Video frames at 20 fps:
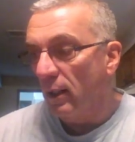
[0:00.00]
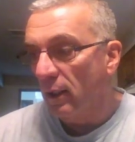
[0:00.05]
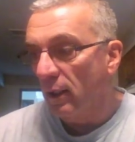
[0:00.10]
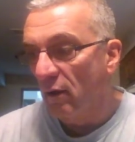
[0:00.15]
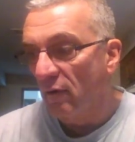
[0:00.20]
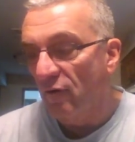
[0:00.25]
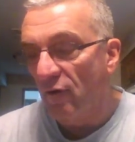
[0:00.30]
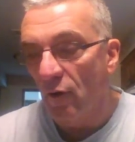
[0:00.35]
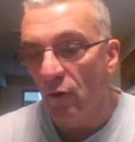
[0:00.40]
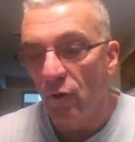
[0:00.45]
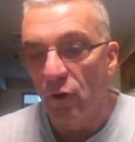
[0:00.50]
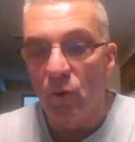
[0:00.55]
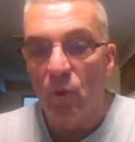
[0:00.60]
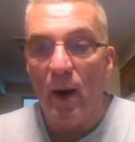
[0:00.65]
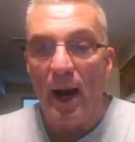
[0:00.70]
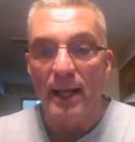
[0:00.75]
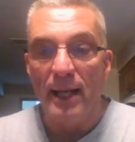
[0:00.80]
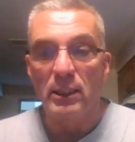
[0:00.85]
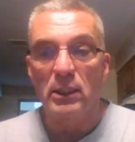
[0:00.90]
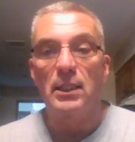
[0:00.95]
a little further
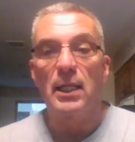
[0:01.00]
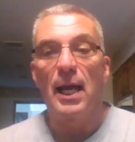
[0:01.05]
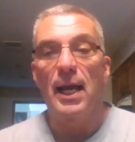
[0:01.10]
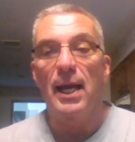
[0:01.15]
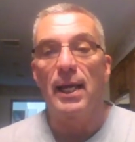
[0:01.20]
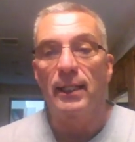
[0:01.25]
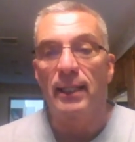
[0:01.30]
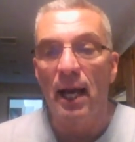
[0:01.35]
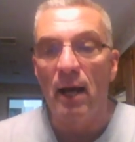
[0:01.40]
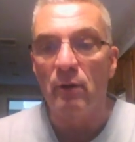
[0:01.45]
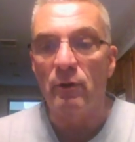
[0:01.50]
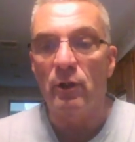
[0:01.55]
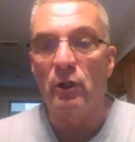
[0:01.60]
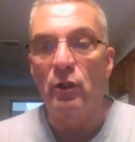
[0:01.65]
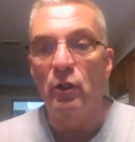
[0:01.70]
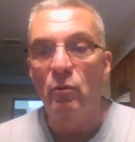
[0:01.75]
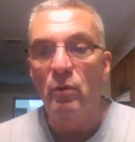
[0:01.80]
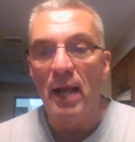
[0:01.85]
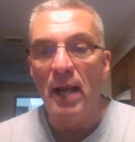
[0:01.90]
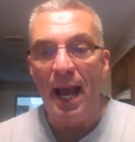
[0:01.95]
west, and now the
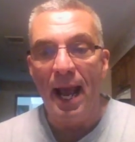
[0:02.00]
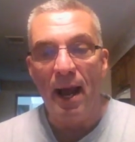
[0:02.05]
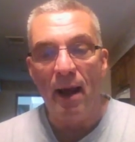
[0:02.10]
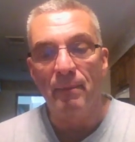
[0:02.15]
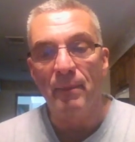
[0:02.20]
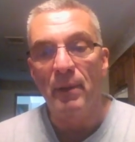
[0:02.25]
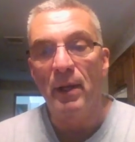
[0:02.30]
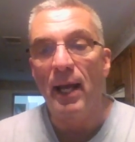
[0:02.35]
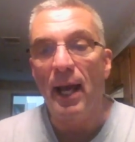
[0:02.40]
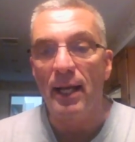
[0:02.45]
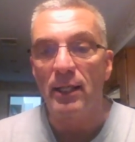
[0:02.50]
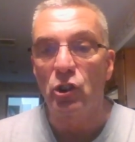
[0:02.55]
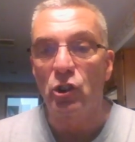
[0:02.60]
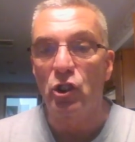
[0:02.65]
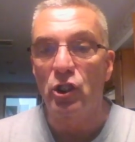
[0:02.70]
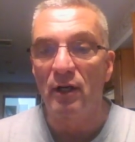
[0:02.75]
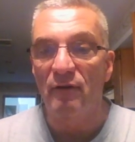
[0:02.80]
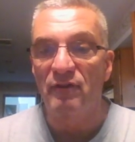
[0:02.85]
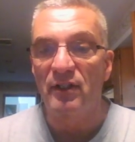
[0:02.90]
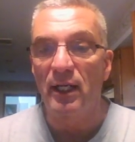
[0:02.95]
new NAM has
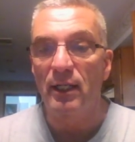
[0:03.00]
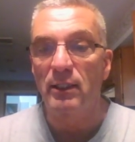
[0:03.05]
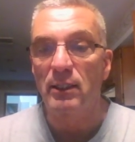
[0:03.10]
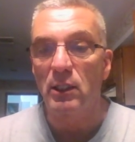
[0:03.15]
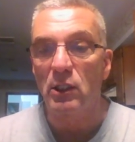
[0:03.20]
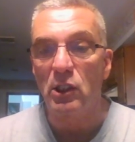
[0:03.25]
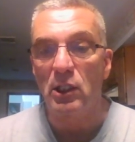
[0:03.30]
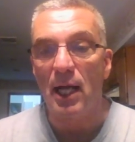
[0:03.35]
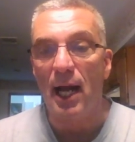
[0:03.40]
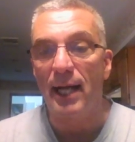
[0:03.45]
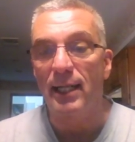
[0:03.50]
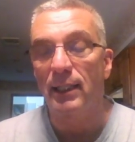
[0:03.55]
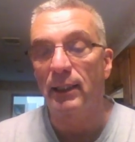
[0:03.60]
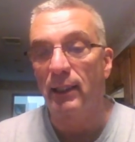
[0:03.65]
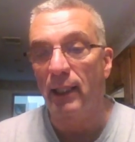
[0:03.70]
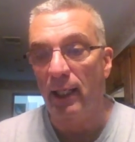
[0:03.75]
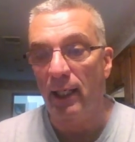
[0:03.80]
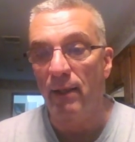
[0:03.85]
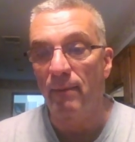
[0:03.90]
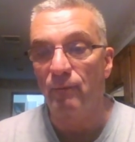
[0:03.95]
shifted
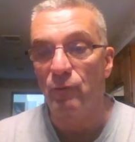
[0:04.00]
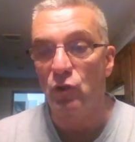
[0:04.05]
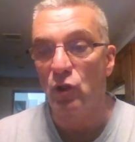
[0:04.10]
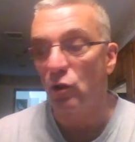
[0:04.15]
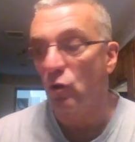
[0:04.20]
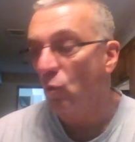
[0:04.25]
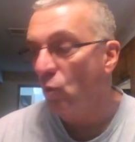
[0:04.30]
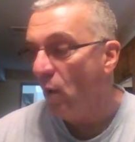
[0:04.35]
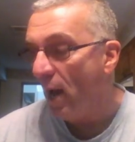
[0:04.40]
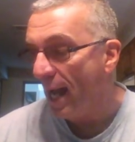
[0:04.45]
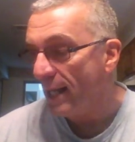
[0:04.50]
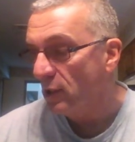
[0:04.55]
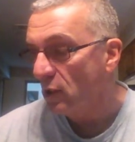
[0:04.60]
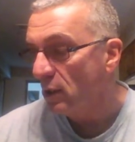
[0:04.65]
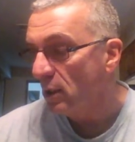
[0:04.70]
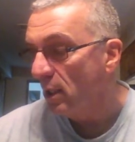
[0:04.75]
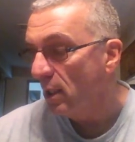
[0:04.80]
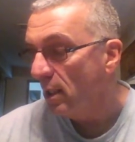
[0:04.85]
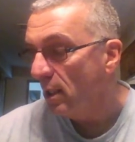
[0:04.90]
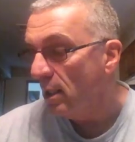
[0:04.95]
decidedly to the
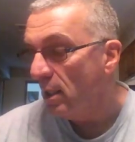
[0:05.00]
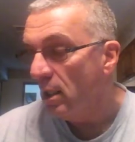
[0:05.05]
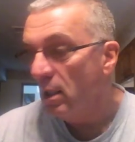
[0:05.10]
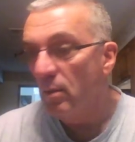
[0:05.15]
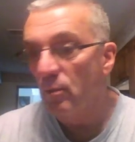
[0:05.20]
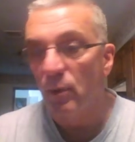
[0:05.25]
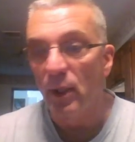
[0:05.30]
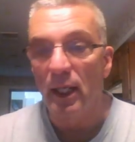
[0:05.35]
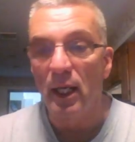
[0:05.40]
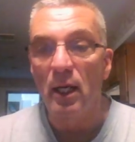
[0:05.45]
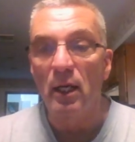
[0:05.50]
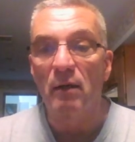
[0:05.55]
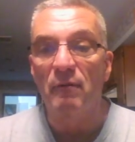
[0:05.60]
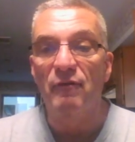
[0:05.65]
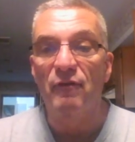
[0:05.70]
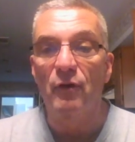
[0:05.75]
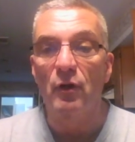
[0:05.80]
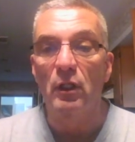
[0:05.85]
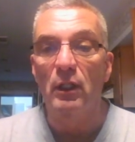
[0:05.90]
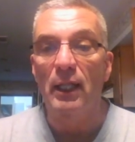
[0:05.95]
west, bringing a
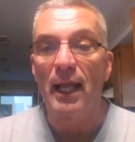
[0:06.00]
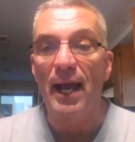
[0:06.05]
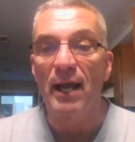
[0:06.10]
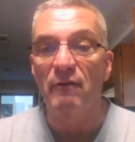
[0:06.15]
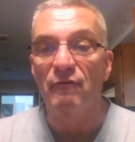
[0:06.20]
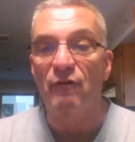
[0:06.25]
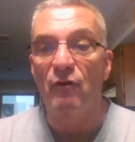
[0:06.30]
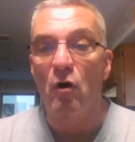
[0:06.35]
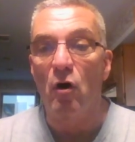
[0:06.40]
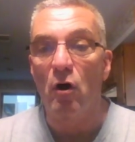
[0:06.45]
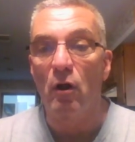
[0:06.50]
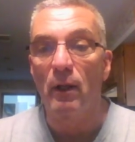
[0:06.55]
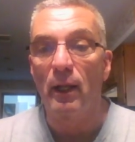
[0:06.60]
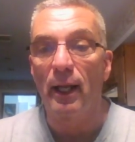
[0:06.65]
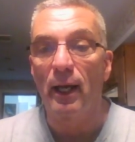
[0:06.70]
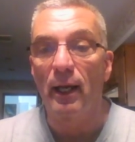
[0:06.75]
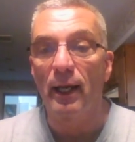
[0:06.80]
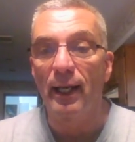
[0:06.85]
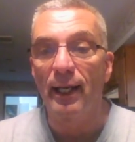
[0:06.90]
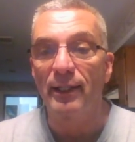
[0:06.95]
full landfall
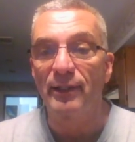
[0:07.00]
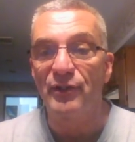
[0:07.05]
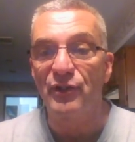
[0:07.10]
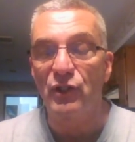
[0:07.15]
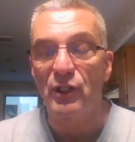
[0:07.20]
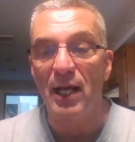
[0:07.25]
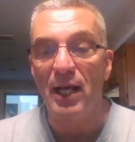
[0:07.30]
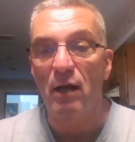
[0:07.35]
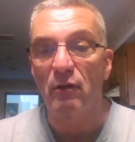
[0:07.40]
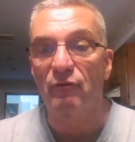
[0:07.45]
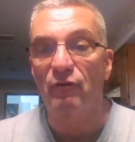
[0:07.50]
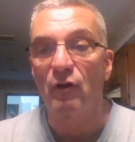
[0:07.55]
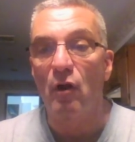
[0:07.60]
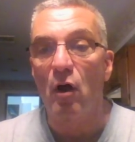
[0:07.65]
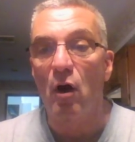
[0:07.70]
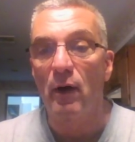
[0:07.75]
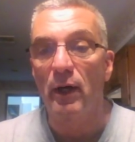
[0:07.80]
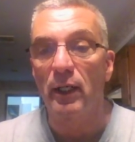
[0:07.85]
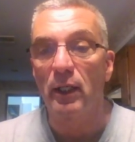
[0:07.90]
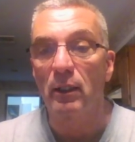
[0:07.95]
into South
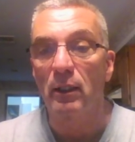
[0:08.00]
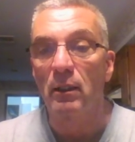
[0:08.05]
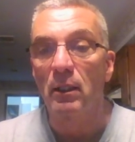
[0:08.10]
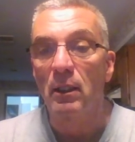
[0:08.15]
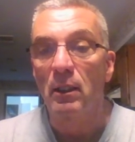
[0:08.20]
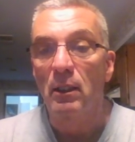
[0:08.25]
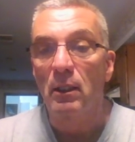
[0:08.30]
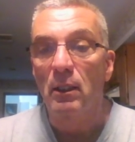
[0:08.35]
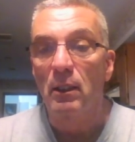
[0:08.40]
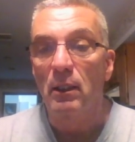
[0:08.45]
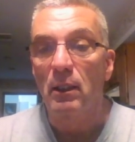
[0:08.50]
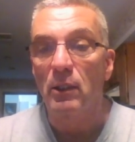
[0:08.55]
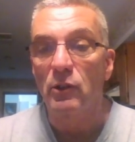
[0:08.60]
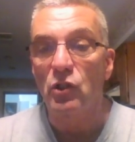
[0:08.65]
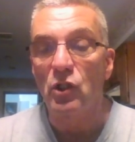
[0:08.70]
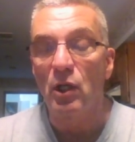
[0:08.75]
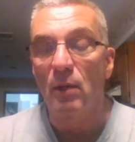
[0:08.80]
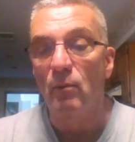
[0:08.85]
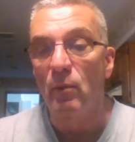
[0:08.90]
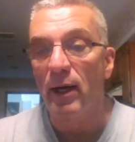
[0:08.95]
Florida,
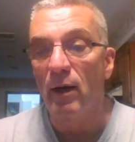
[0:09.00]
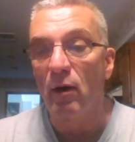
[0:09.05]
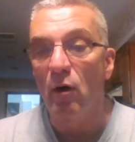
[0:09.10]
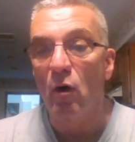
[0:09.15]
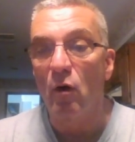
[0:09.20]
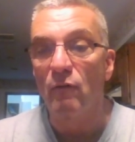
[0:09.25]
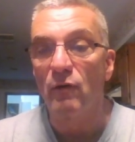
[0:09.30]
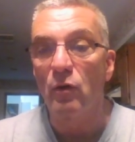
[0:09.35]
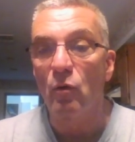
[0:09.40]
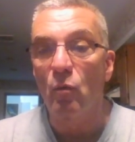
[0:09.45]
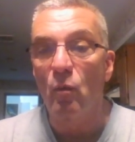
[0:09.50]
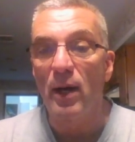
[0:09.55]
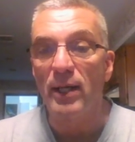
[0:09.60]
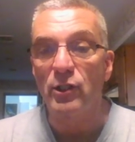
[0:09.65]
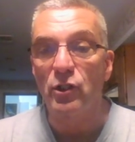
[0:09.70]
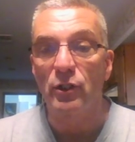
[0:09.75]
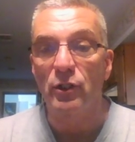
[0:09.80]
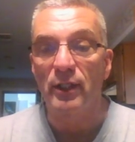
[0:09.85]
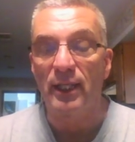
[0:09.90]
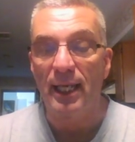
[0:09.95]
somewhere over the
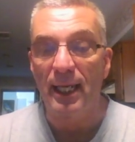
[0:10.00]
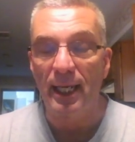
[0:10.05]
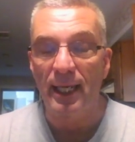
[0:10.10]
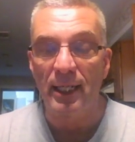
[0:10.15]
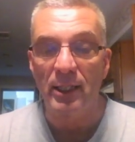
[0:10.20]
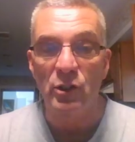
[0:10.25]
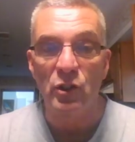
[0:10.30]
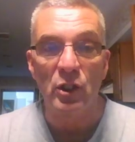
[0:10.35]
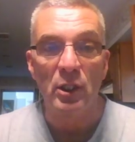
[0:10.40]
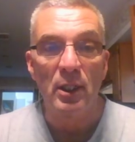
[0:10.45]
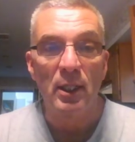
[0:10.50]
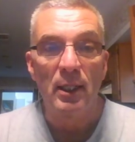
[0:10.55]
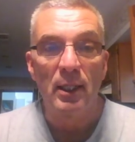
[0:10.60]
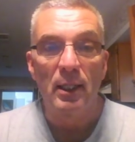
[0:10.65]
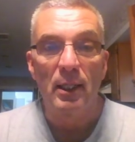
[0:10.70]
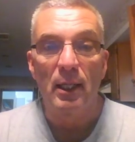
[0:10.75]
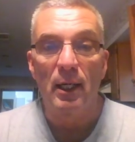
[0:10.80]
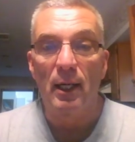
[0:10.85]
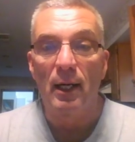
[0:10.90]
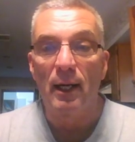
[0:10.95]
Western Keys,
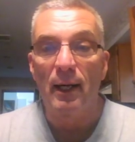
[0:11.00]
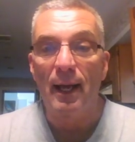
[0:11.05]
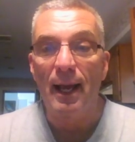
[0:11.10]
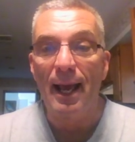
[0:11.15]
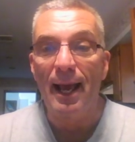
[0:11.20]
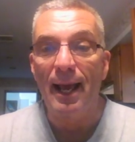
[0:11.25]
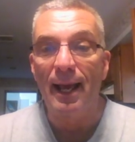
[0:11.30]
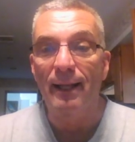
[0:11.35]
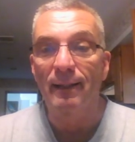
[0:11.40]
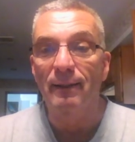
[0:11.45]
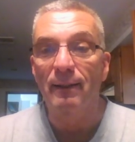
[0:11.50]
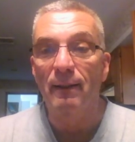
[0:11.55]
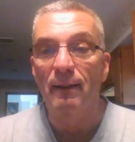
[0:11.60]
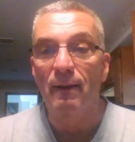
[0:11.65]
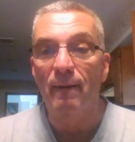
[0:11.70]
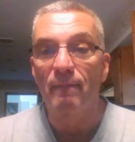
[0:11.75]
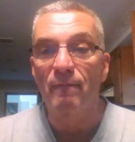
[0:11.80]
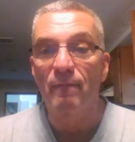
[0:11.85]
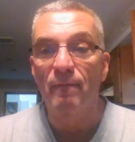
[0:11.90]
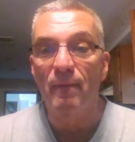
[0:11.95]
uh, and
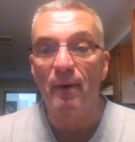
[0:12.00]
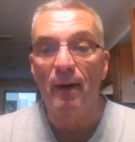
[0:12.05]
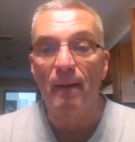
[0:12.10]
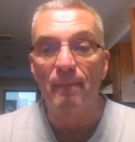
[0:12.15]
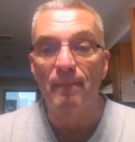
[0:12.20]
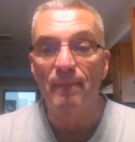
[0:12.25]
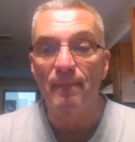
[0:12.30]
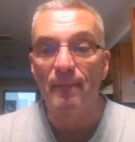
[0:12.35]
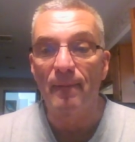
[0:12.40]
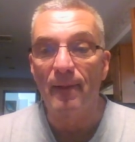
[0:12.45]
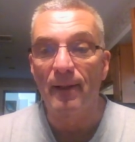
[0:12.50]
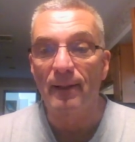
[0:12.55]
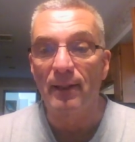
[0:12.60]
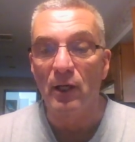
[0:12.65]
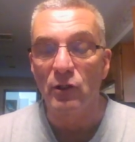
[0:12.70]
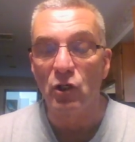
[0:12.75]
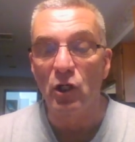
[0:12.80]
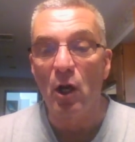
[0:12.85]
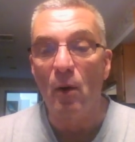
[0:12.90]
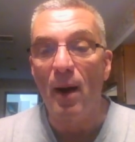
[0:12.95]
uh, um, it
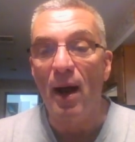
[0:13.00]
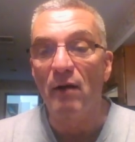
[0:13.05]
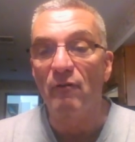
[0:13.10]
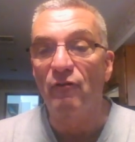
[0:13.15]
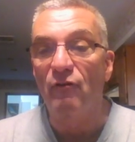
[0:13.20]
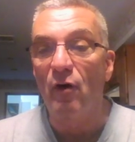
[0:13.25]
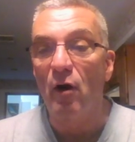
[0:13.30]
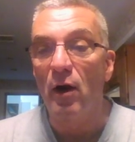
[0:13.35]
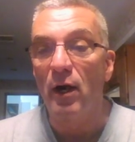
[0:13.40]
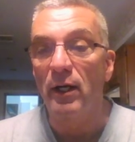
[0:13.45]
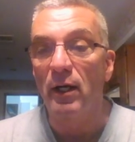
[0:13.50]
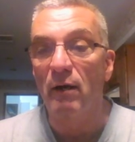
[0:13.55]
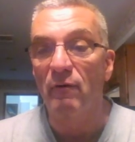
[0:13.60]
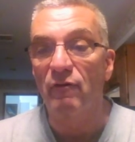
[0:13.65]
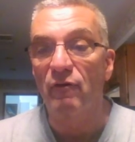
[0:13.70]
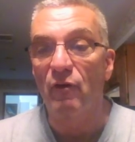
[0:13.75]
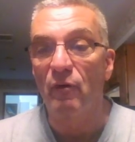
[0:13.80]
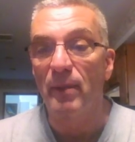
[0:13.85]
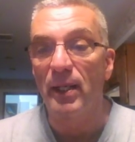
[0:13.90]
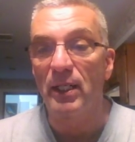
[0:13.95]
doesn't go out far
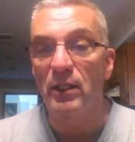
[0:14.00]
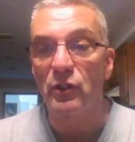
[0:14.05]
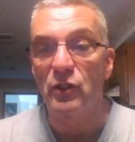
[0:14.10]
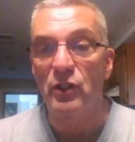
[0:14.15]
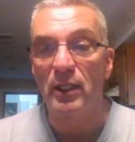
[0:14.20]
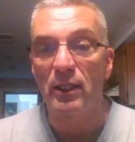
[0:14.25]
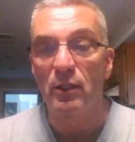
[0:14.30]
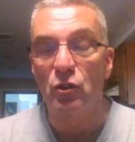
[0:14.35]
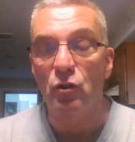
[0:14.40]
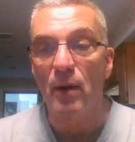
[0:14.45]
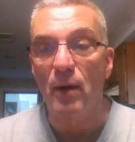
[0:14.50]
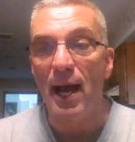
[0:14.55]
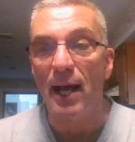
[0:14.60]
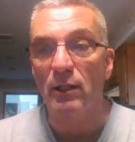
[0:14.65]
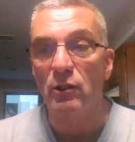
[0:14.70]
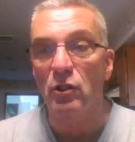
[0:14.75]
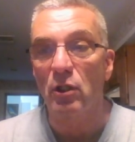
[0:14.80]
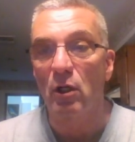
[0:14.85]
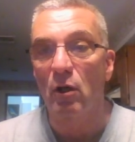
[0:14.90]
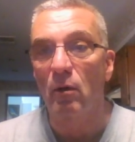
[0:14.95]
enough for me to see a
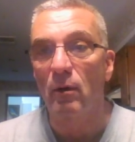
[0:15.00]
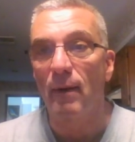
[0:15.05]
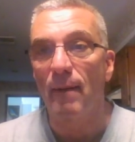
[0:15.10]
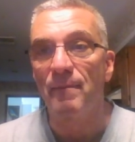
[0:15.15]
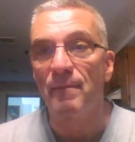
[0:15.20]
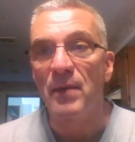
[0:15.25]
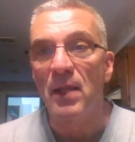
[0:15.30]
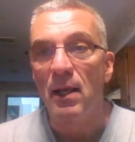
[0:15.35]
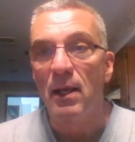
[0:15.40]
track. So